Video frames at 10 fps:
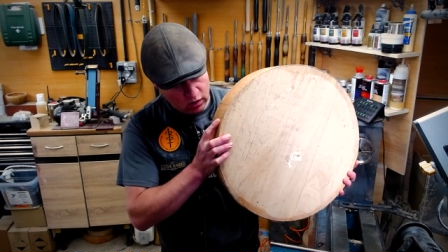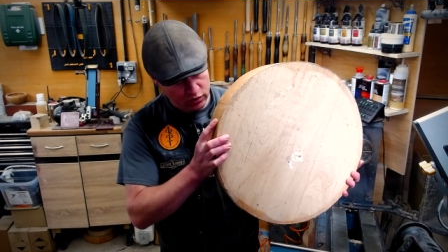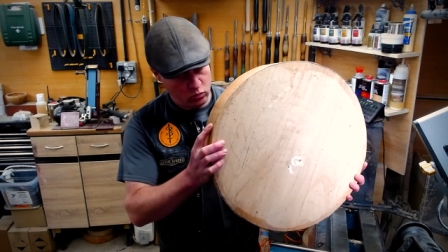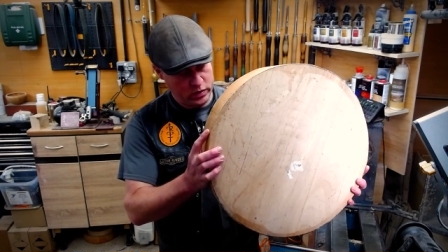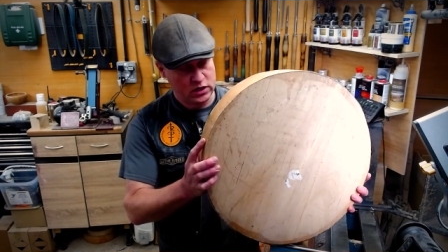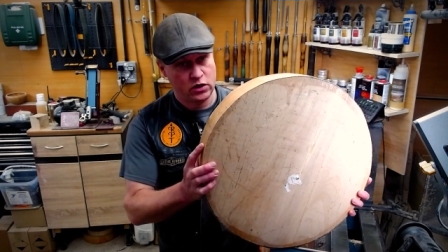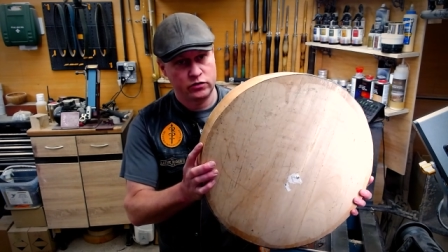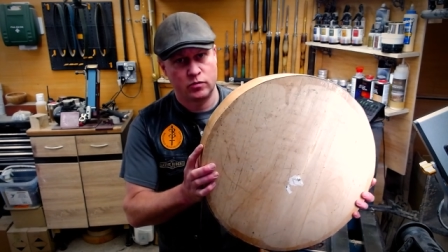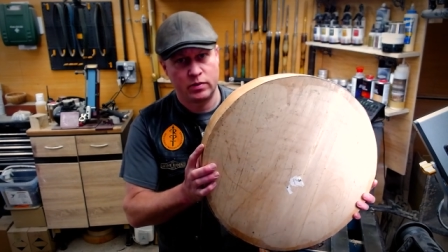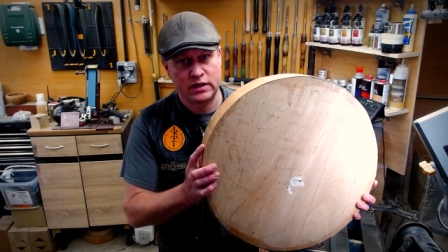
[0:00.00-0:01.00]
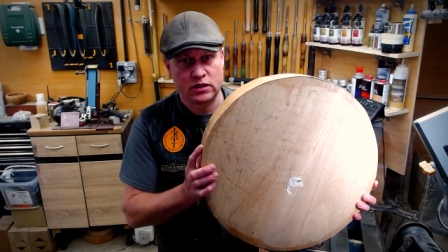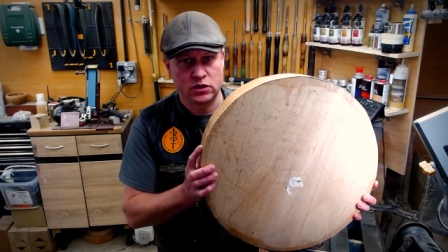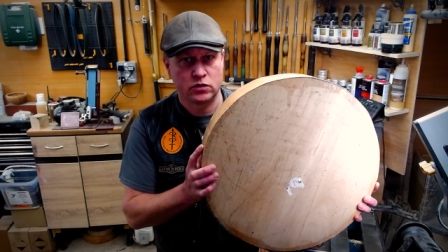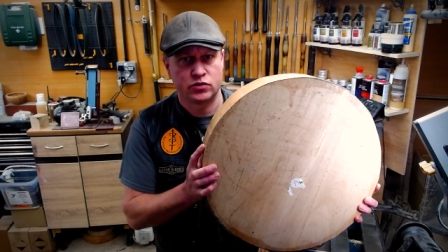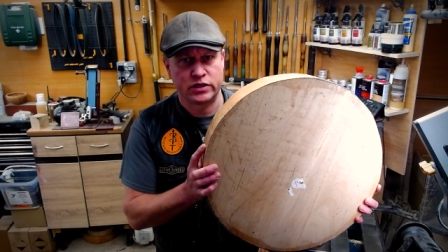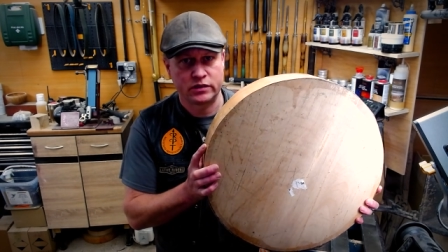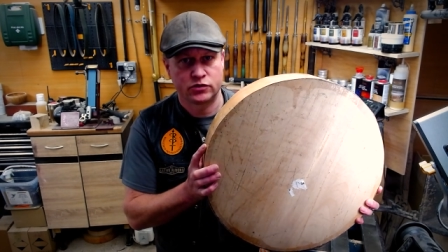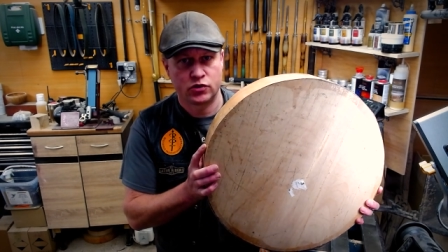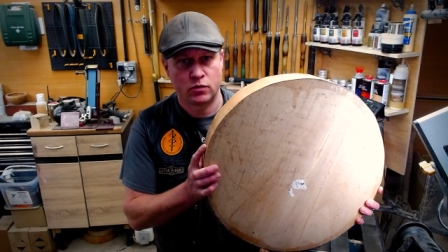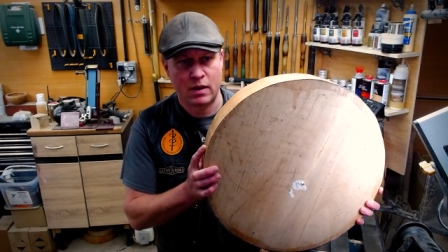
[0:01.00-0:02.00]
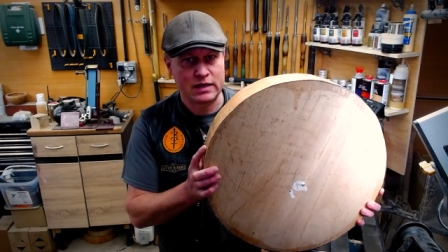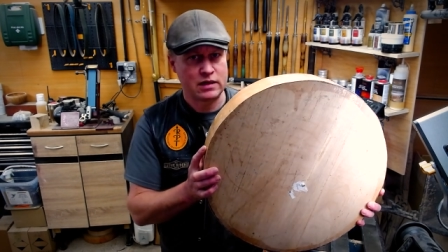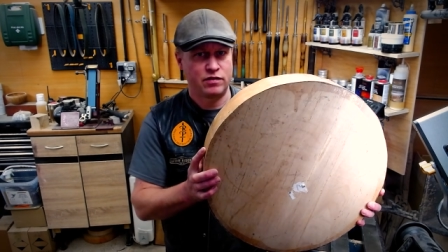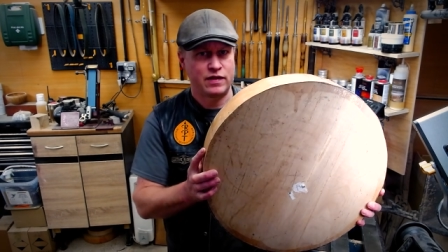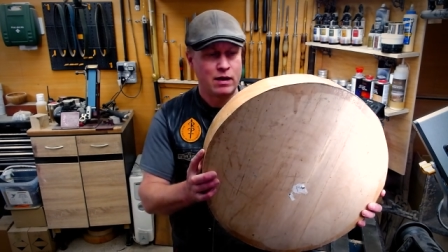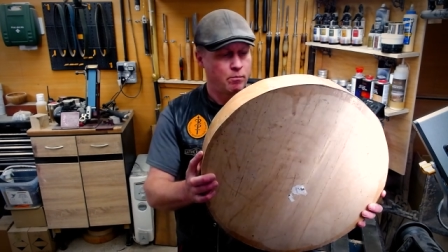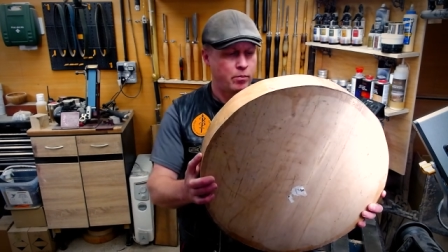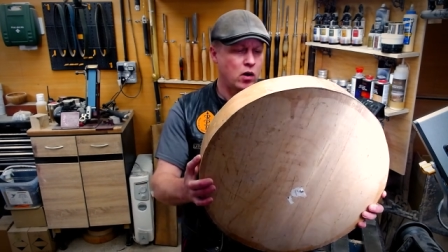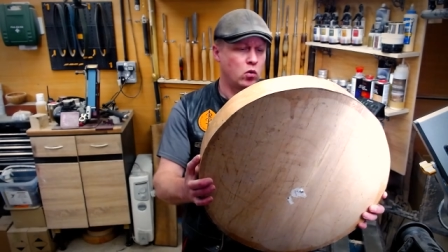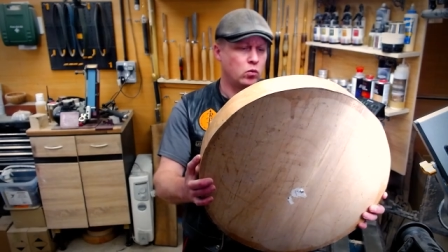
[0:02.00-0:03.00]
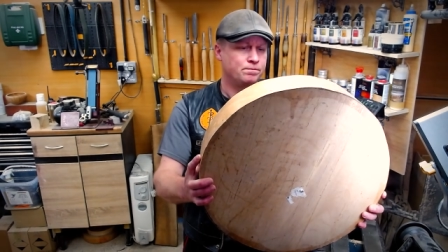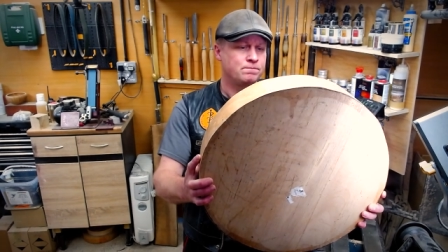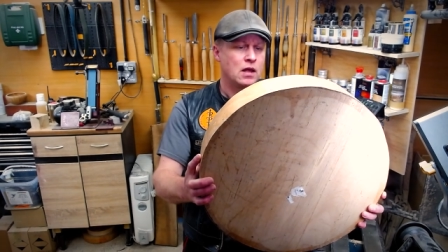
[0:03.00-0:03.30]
that we're going to be using to make that bowl.